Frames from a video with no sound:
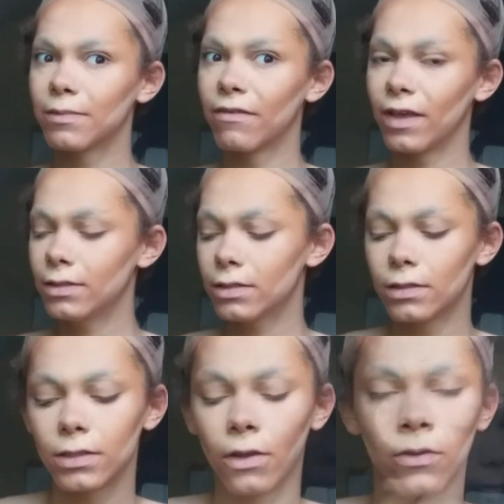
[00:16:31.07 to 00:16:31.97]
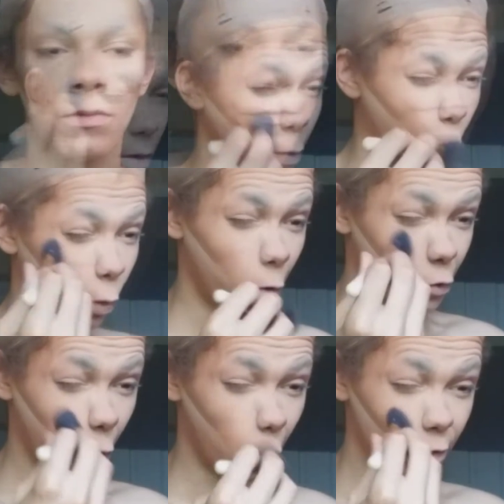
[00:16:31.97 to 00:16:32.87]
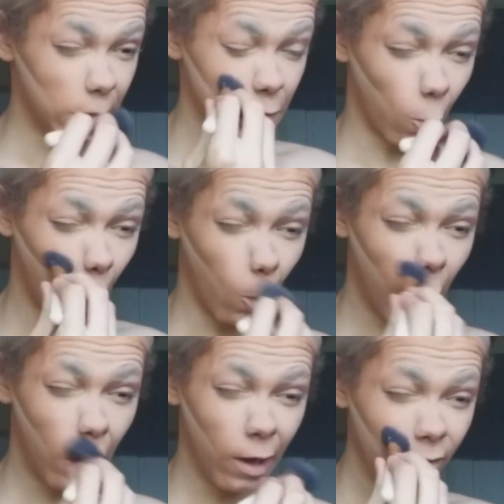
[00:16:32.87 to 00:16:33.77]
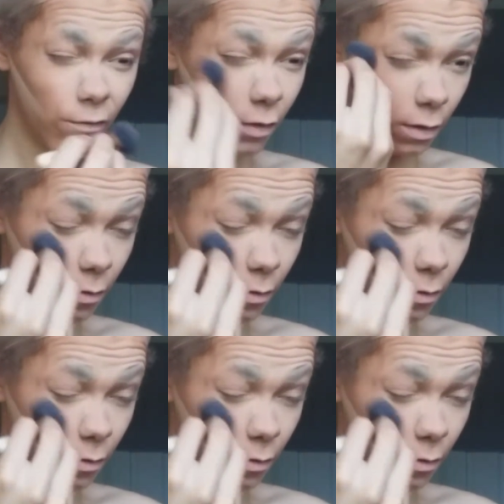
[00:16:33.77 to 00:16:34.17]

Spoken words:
in my face. So I'm gonna brush all this off.